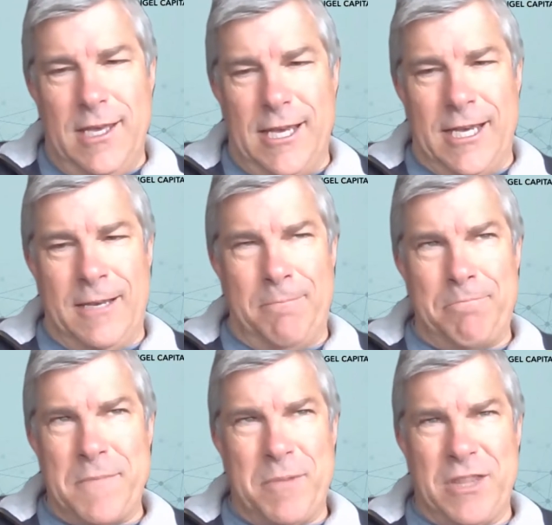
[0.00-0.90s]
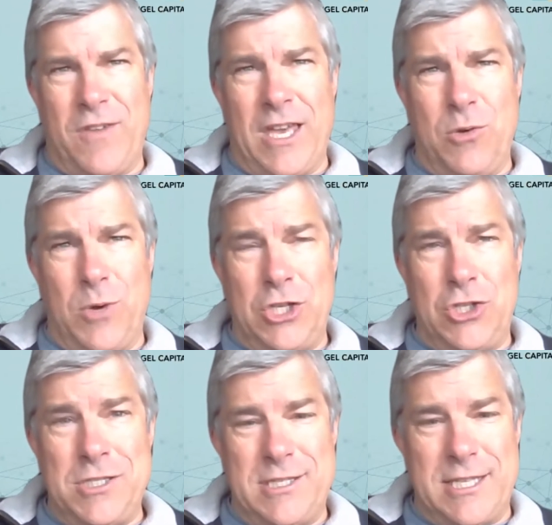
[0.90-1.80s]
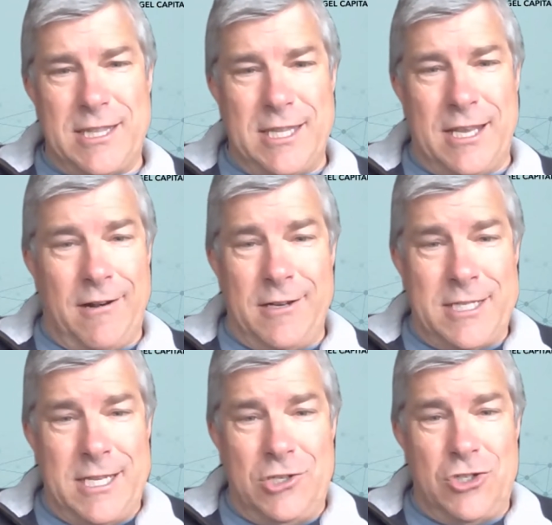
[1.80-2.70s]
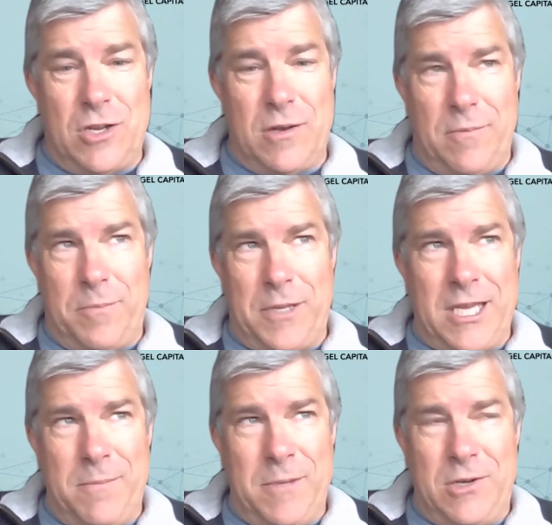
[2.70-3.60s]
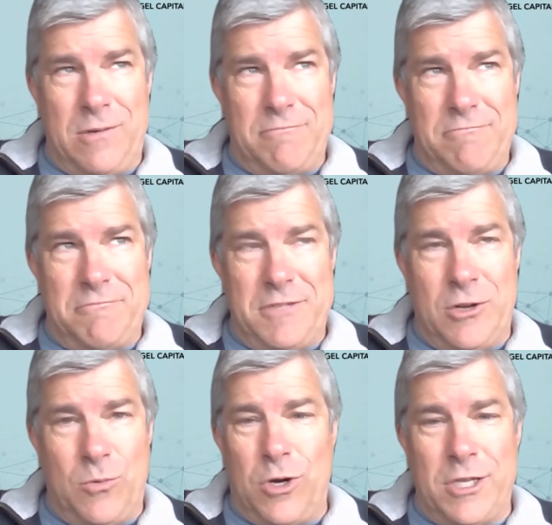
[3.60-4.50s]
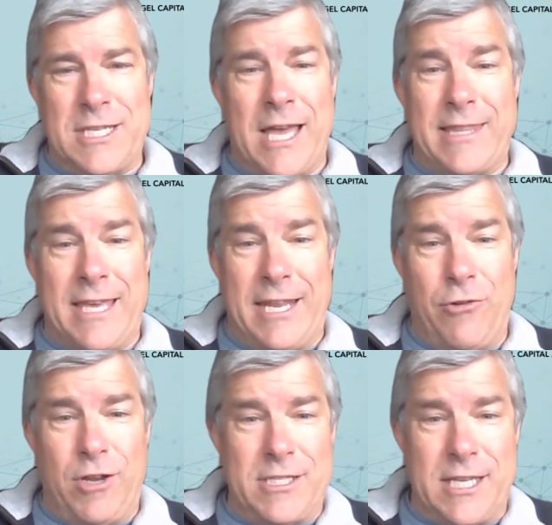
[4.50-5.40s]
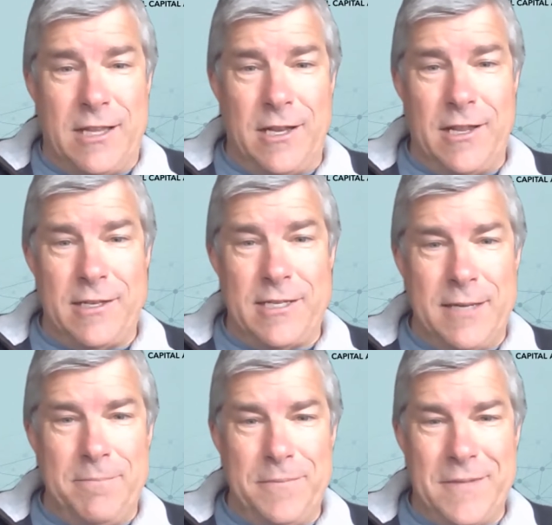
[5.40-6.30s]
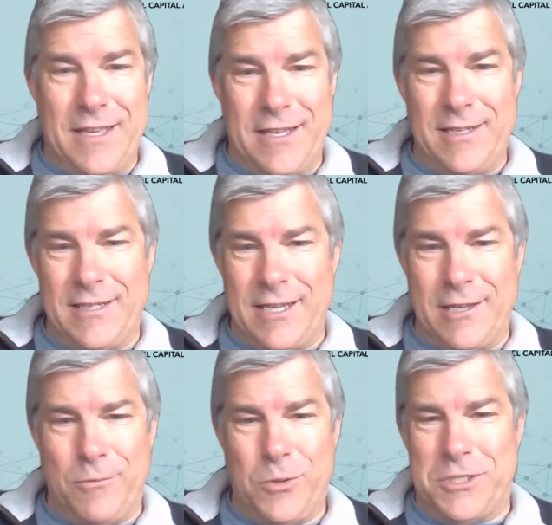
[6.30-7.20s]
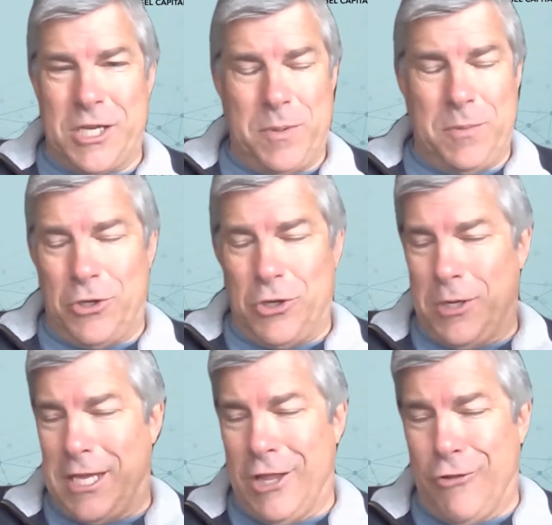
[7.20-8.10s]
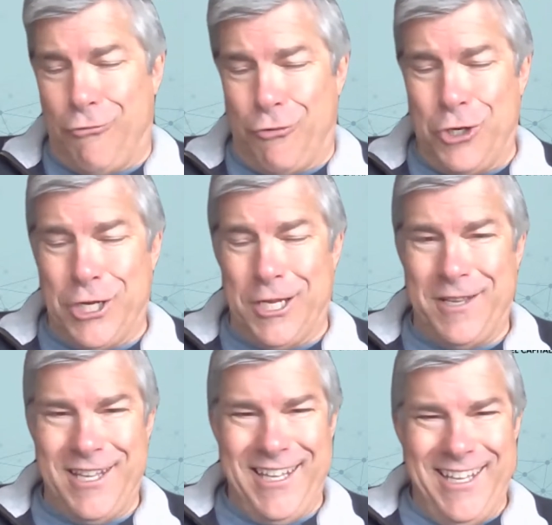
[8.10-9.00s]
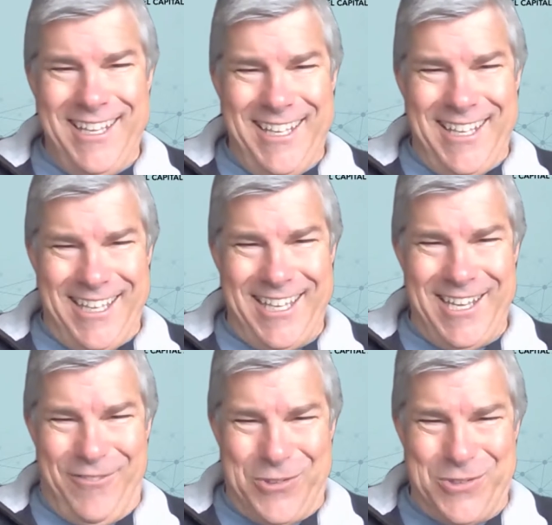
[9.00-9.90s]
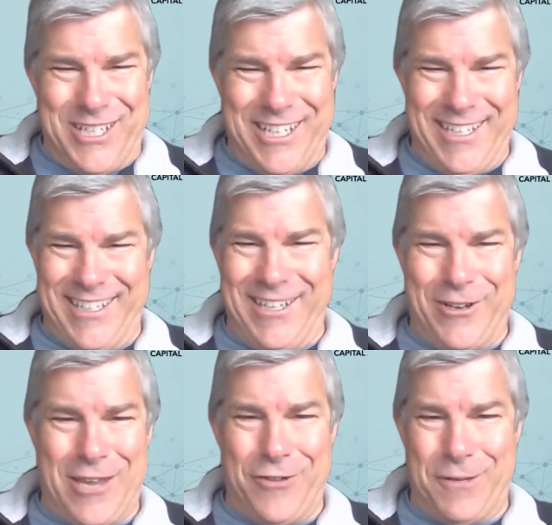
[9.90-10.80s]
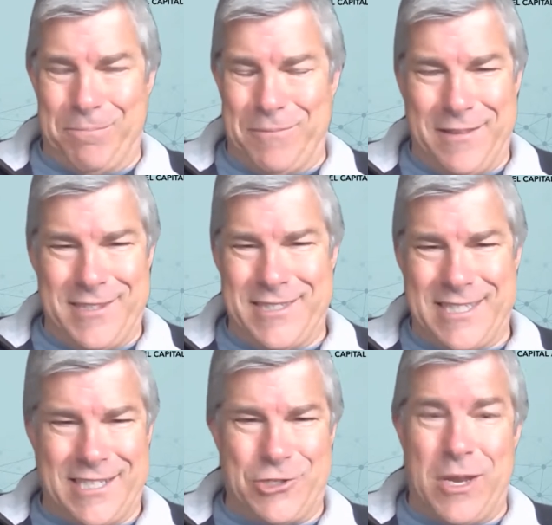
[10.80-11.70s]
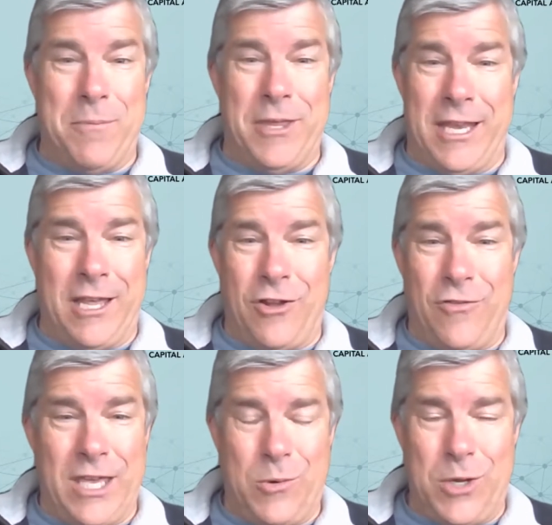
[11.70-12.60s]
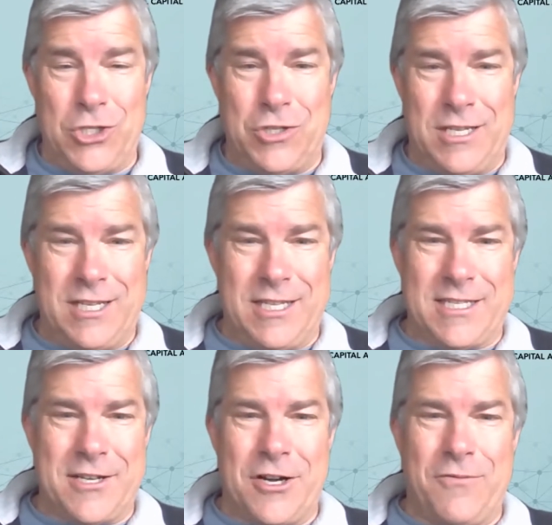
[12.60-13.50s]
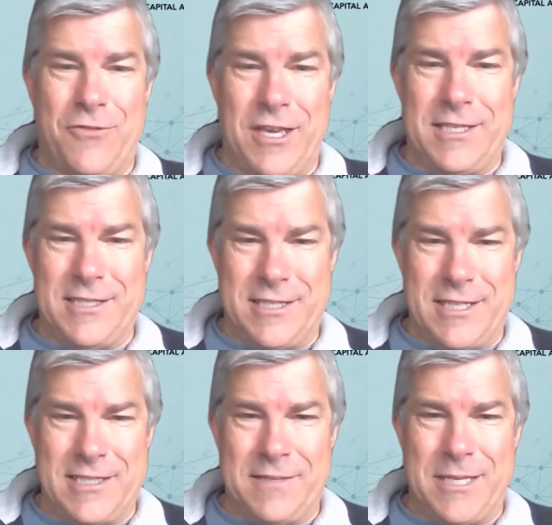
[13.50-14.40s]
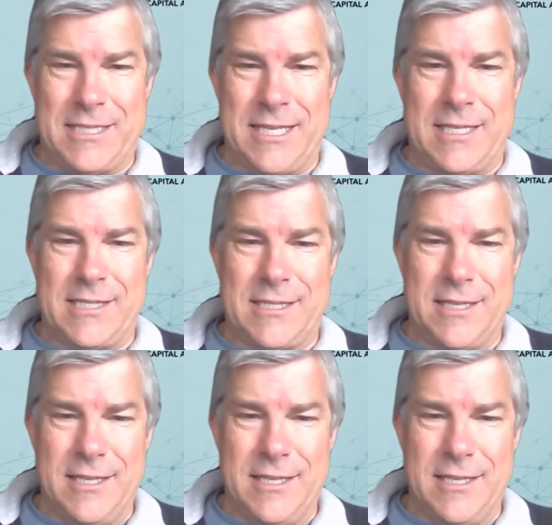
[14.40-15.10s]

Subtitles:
But the valuations at our stage are becoming, where it's not that interesting a lot of the time. And we'll tell people, go to California if you want to, have a $6 or $8 million valuation at a startup phase. Doesn't make sense.